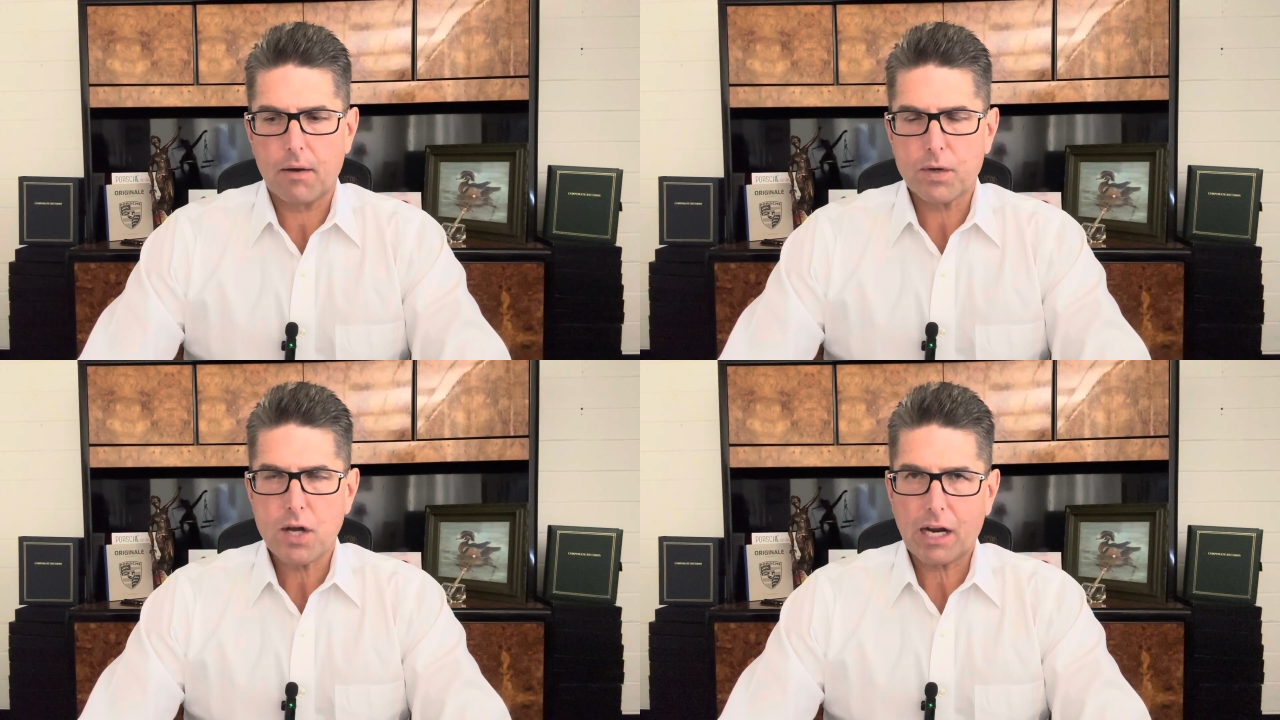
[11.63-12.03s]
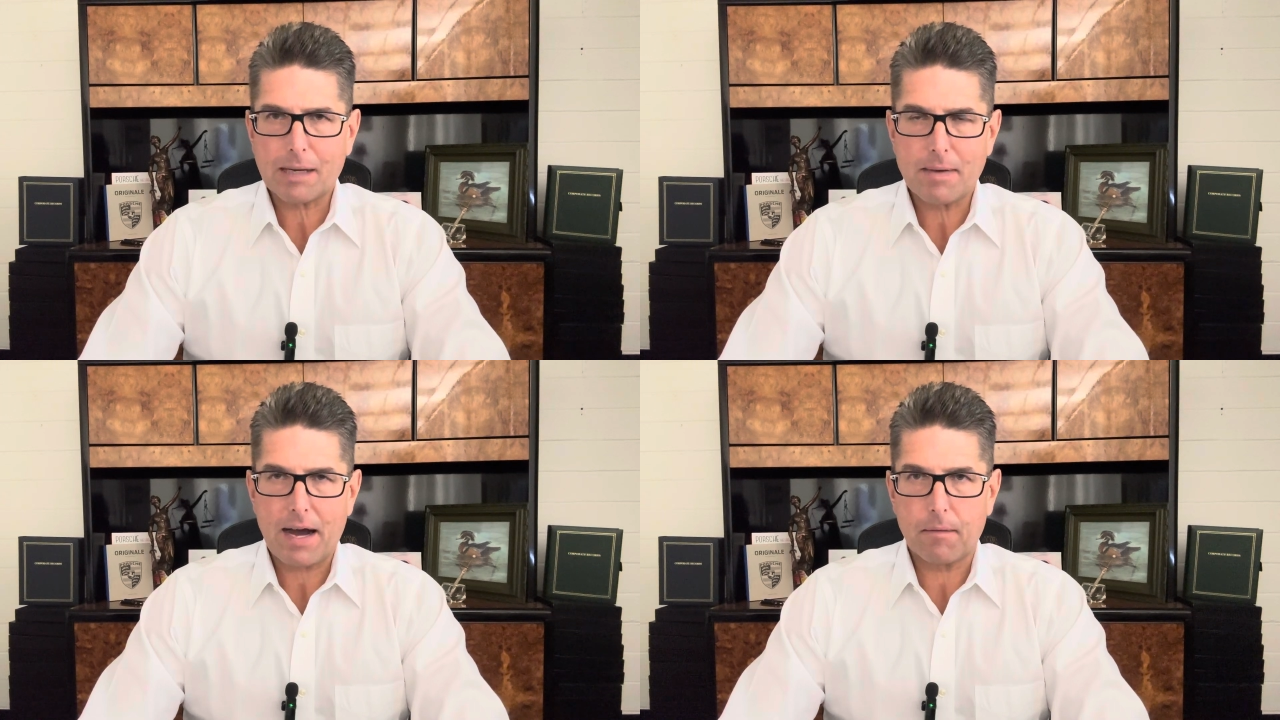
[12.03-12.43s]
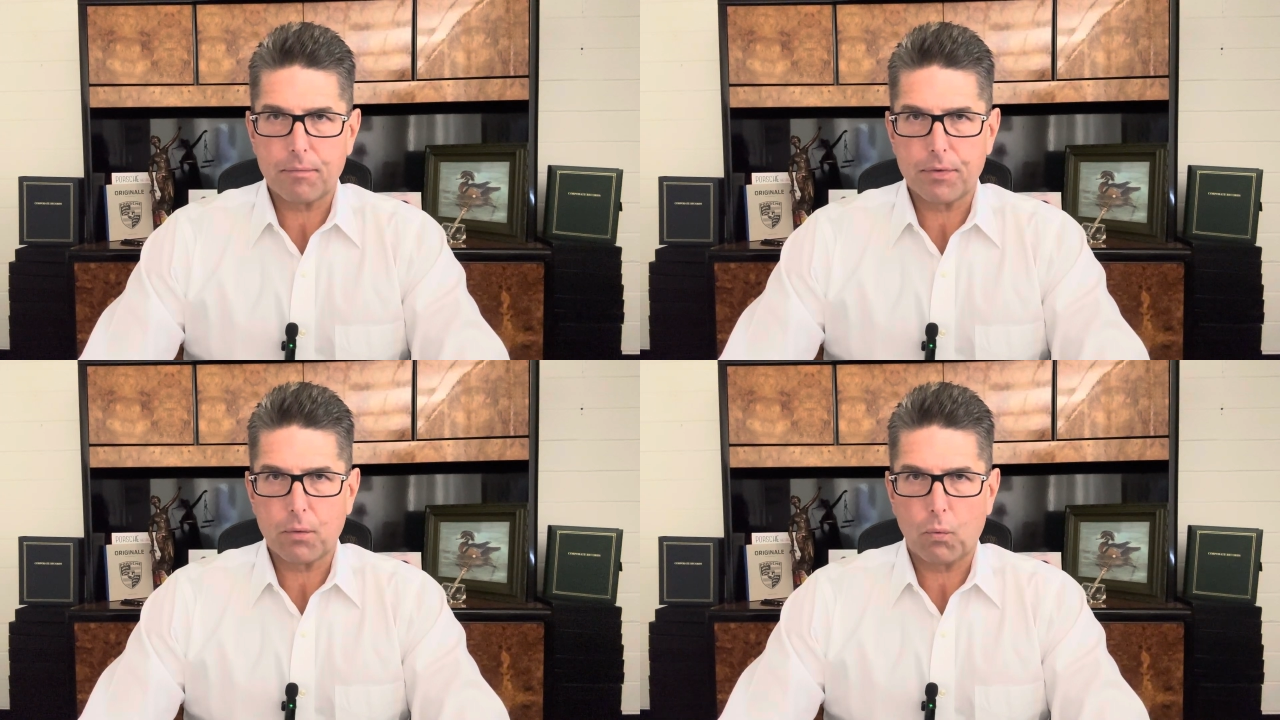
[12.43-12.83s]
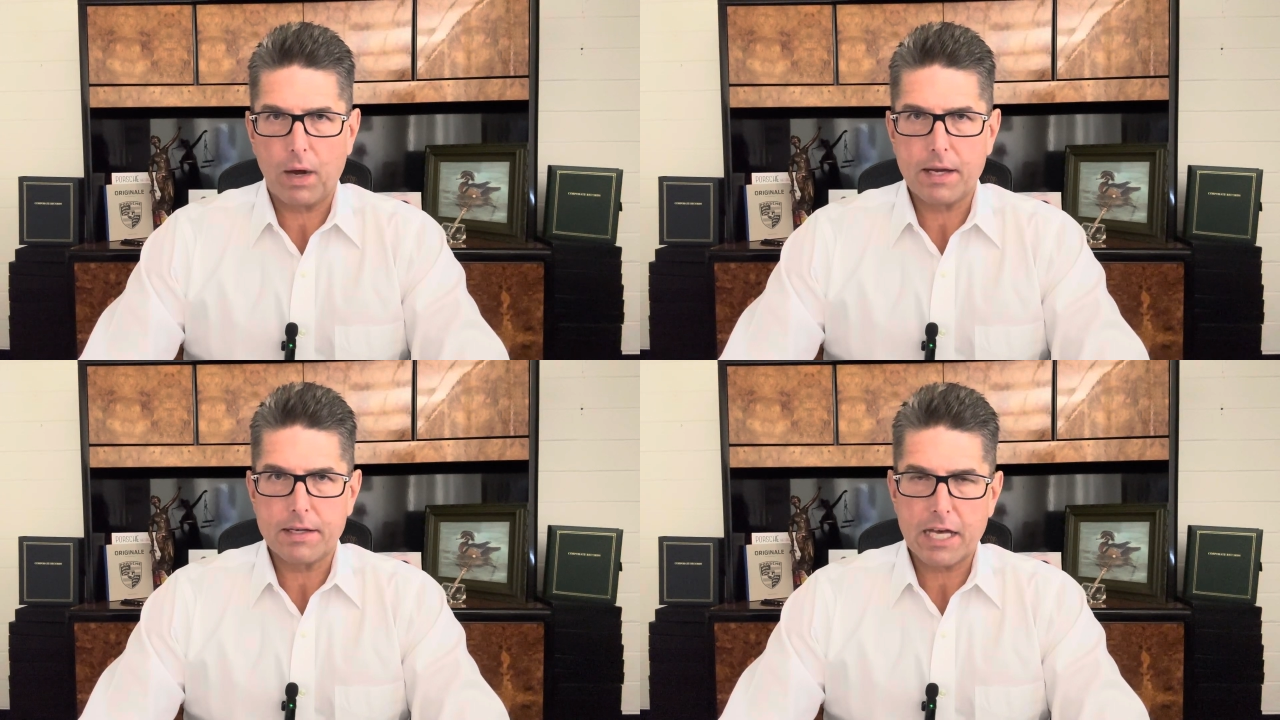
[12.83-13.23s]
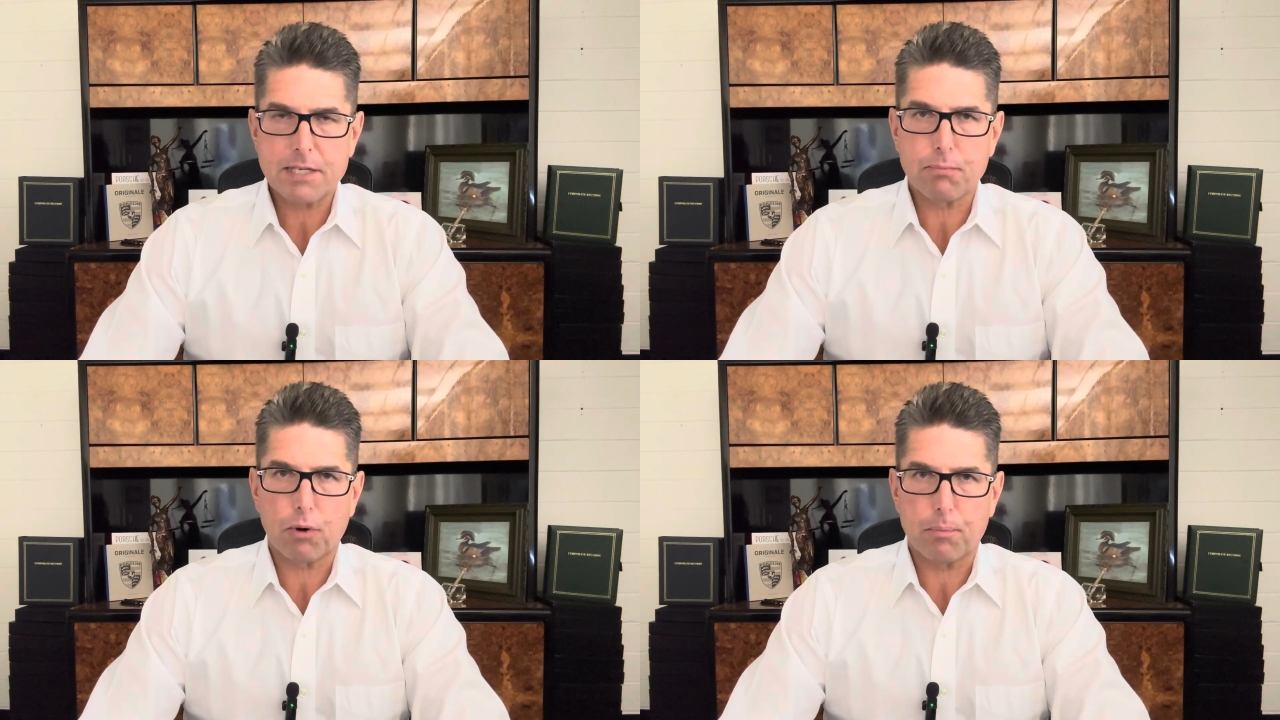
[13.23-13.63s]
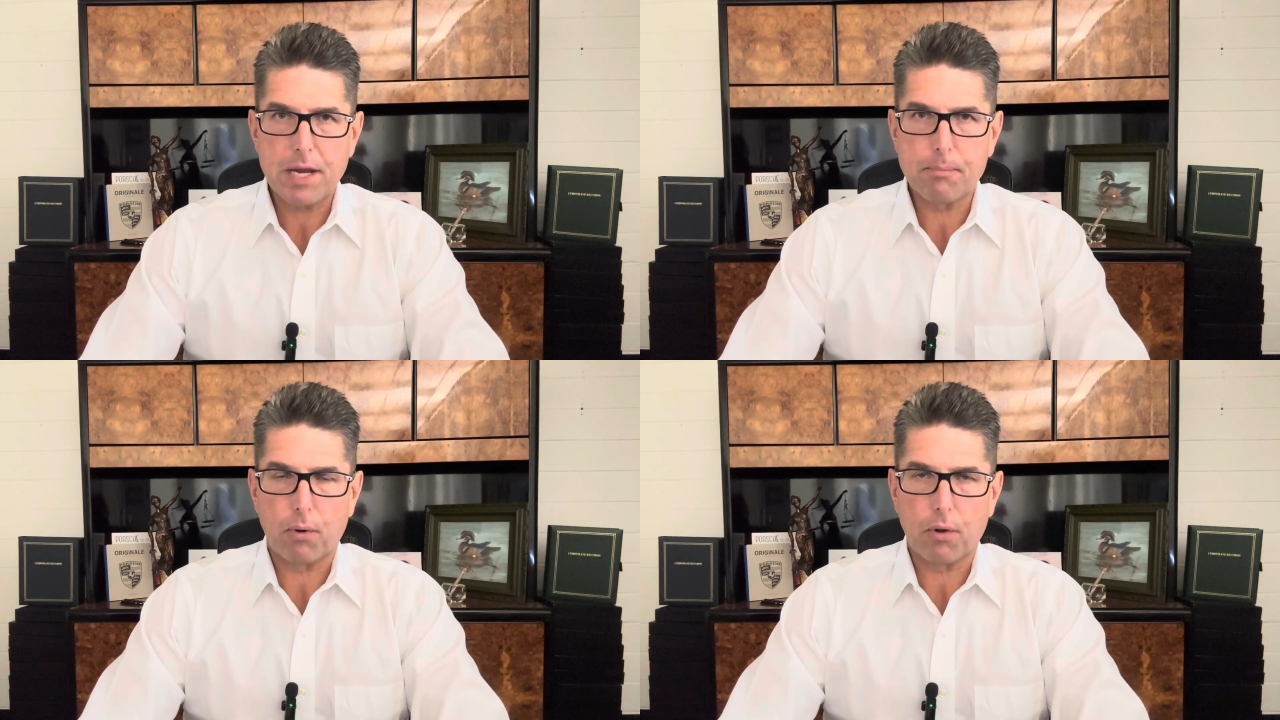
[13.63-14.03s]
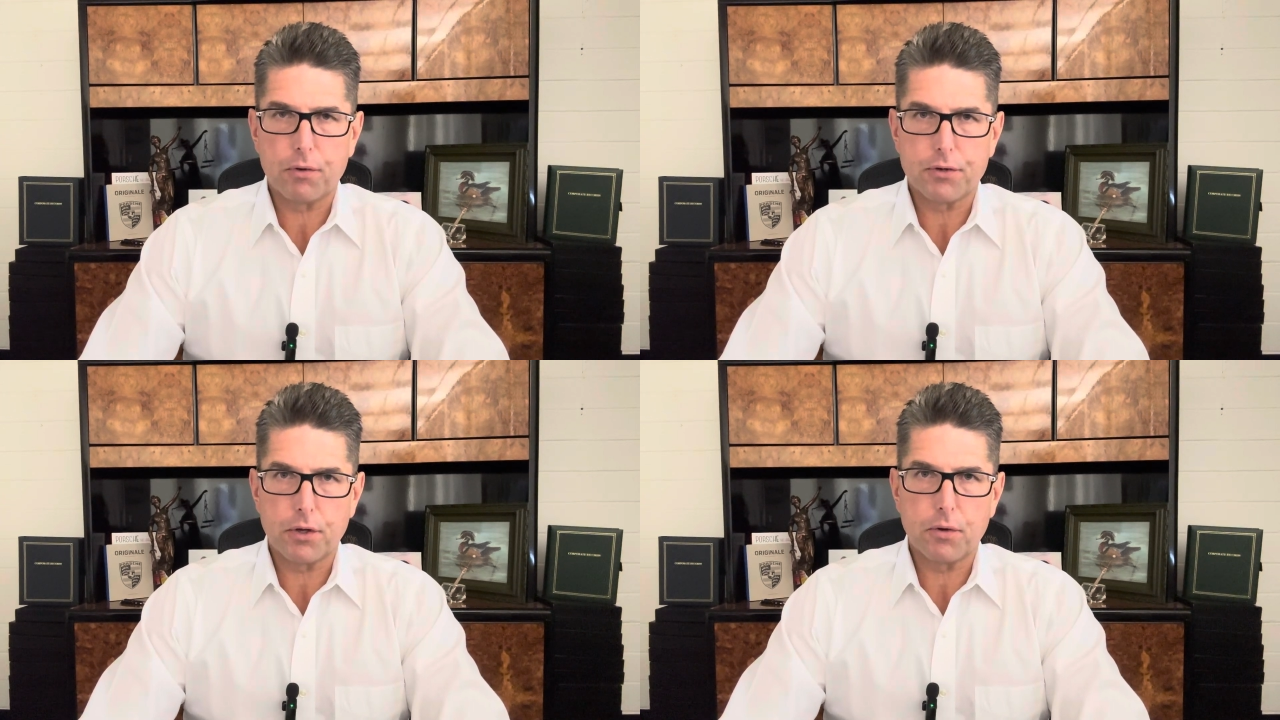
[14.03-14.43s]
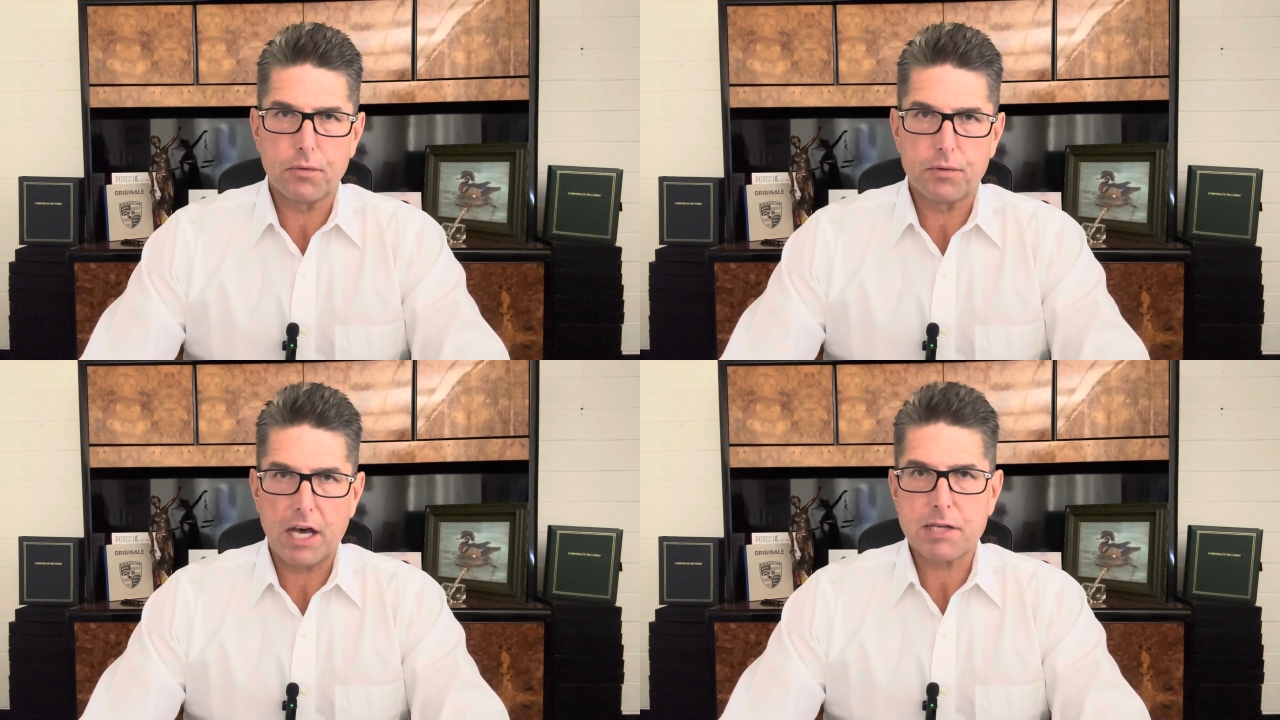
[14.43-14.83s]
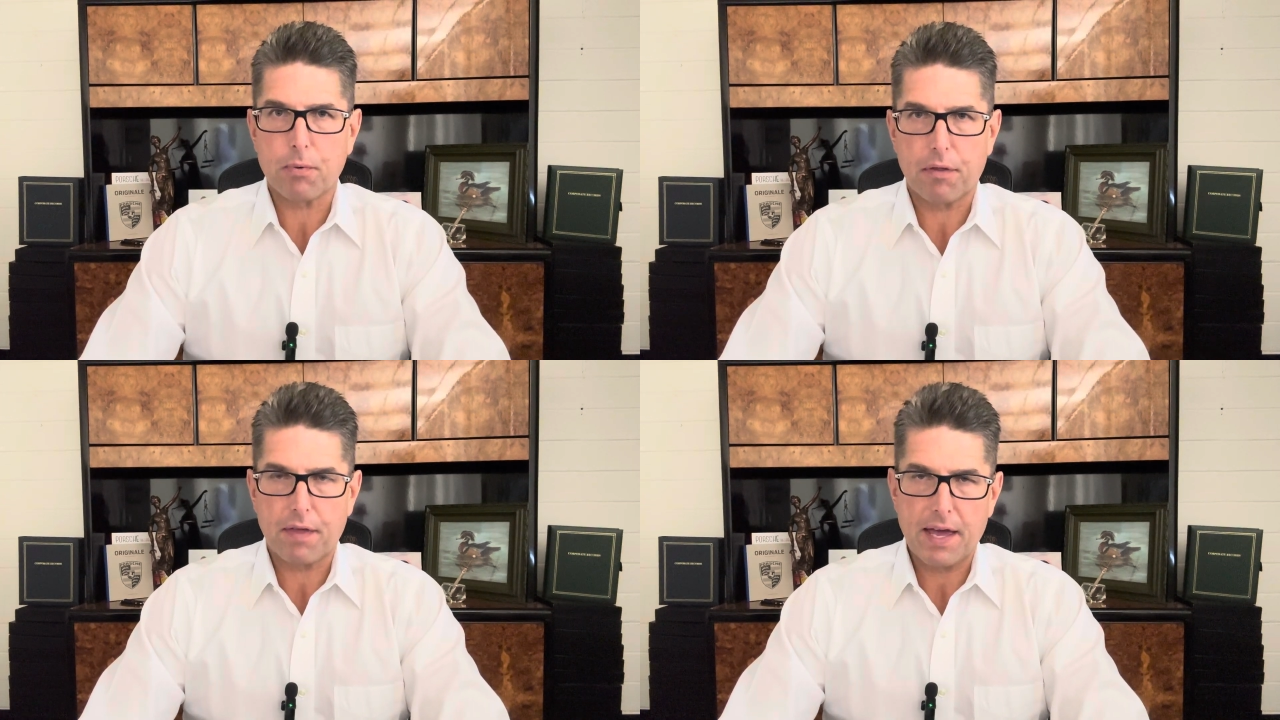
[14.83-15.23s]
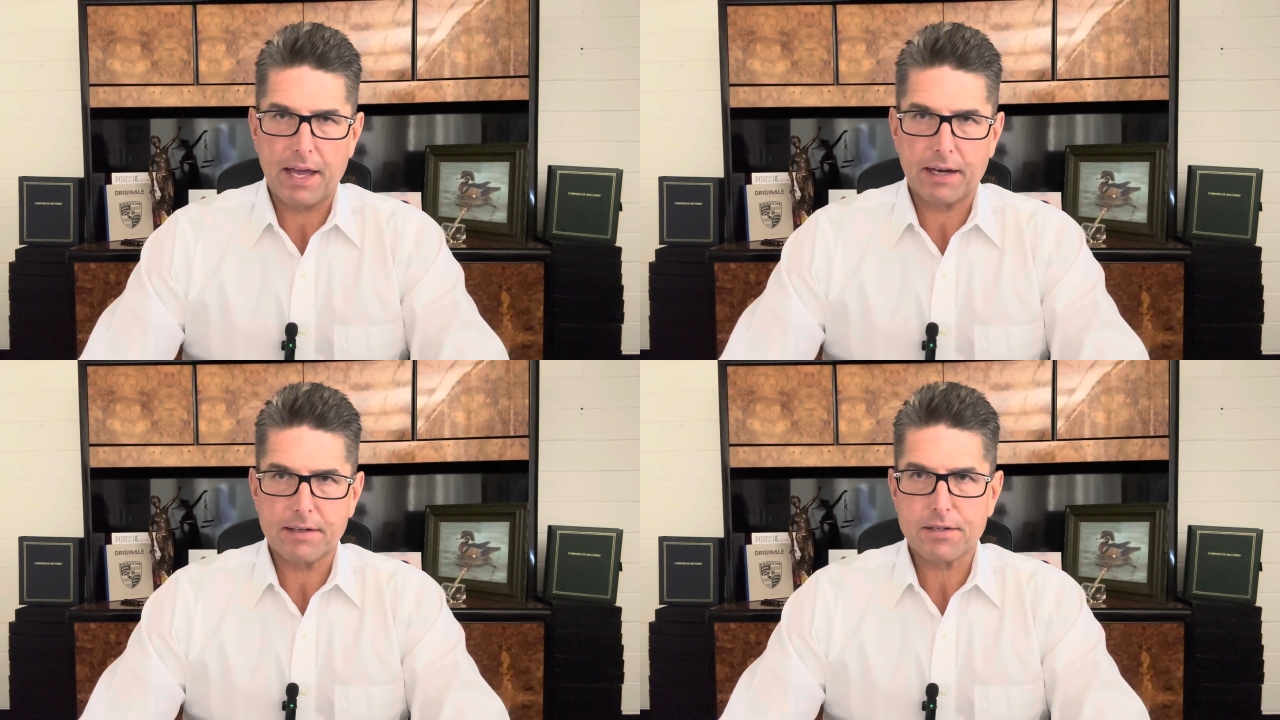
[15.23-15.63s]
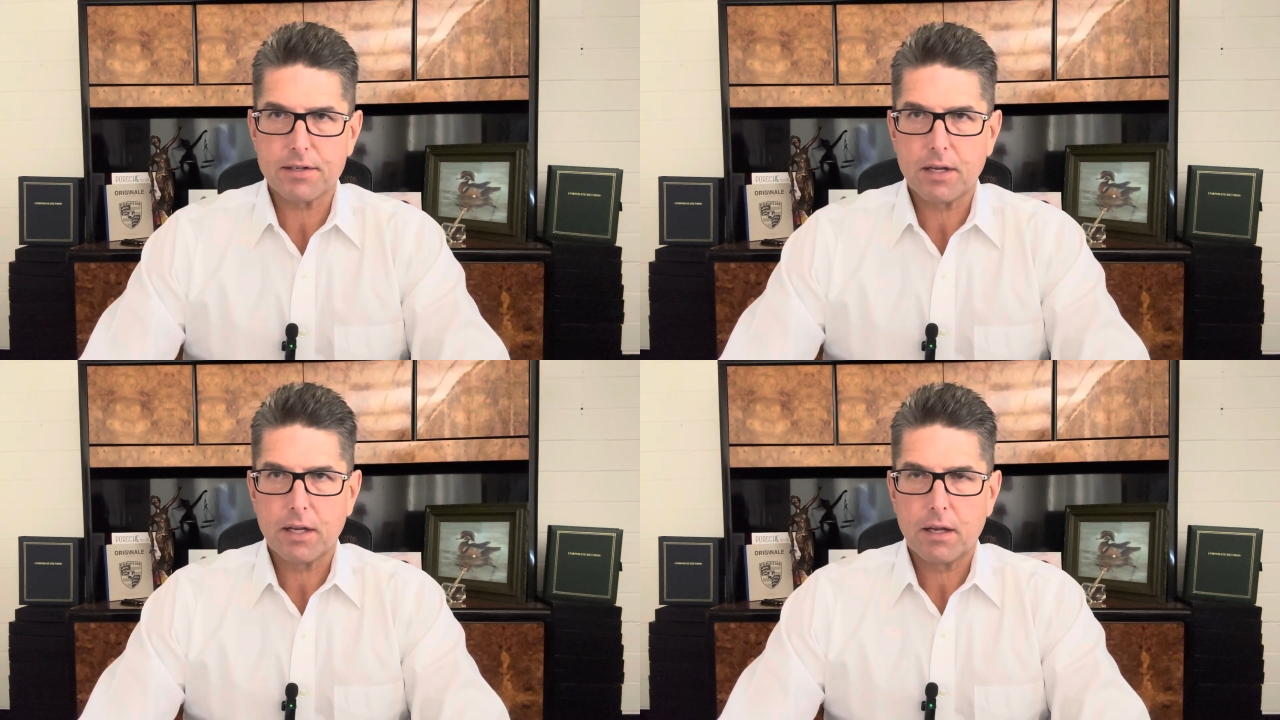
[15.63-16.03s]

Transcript: talk about when desperate people do desperate things,